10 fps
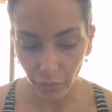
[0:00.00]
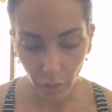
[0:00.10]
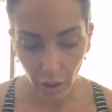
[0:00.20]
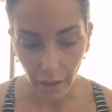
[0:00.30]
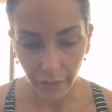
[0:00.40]

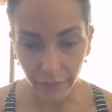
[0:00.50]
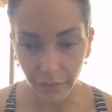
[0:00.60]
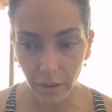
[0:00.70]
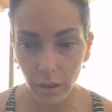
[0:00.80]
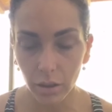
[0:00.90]
for
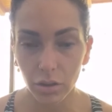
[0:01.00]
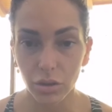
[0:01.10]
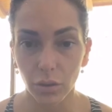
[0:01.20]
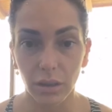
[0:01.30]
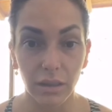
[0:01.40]
us
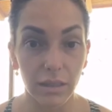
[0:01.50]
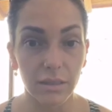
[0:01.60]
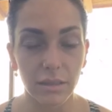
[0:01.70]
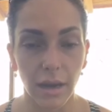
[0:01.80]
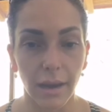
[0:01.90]
during
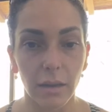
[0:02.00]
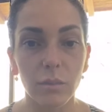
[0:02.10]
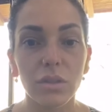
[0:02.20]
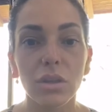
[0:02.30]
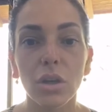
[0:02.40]
these
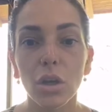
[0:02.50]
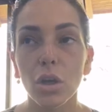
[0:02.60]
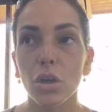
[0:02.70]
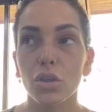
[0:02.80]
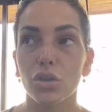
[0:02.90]
times
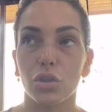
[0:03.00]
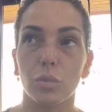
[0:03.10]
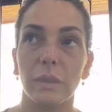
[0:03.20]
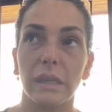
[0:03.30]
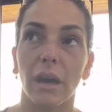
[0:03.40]
to
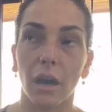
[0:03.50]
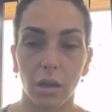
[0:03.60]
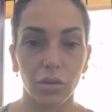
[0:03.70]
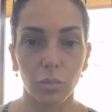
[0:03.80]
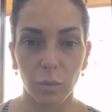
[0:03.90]
be
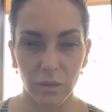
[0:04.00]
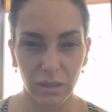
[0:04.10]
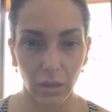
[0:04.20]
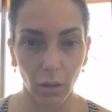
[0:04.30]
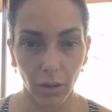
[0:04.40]

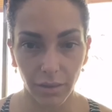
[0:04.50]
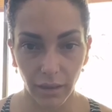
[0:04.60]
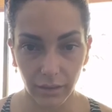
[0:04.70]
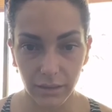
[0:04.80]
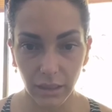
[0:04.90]
100%
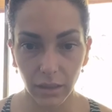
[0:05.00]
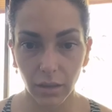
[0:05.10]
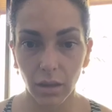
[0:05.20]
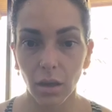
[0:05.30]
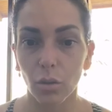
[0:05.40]
authentic,
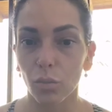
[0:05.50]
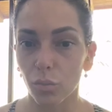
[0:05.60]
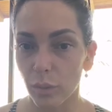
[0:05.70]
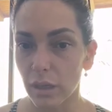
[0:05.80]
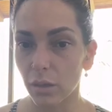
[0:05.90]

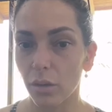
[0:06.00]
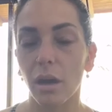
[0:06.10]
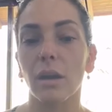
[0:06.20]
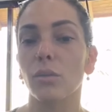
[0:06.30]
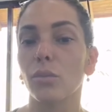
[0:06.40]
real,
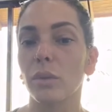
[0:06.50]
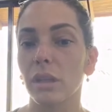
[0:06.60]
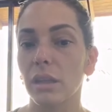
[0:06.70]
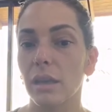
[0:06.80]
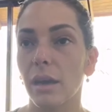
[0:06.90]
and
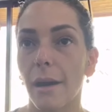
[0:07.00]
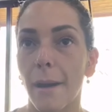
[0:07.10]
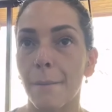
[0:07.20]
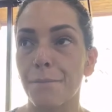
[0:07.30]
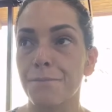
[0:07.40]
really
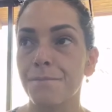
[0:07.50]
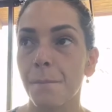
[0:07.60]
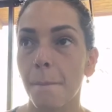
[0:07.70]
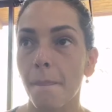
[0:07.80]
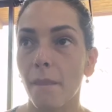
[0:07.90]
um,
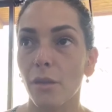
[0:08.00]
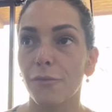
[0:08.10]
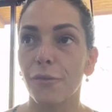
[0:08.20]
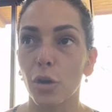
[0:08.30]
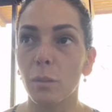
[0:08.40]

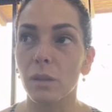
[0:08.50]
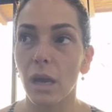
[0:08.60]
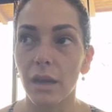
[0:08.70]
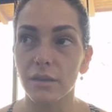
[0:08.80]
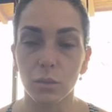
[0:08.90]

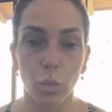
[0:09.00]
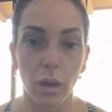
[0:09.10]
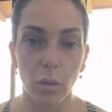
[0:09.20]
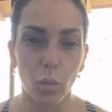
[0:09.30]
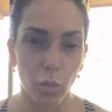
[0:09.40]
verbalize
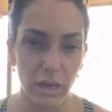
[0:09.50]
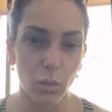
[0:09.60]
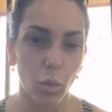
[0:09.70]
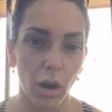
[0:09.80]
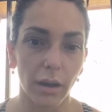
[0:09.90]
what we
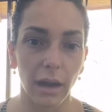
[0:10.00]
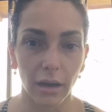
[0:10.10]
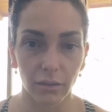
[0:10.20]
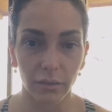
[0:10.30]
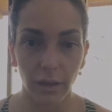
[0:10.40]
want
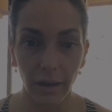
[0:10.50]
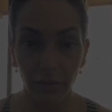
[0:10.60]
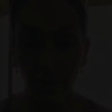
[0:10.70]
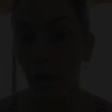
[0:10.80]
out of life.